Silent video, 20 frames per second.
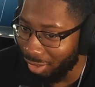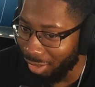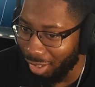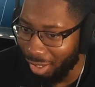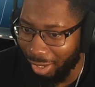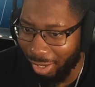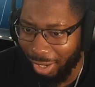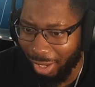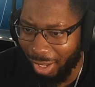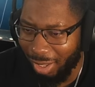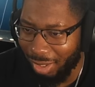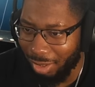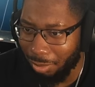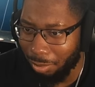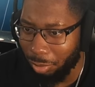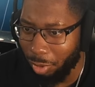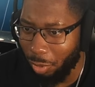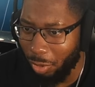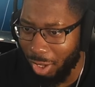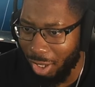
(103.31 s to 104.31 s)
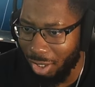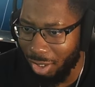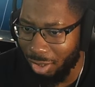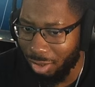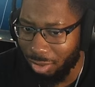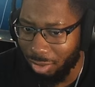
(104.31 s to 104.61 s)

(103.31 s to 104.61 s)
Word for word: the heck, boy?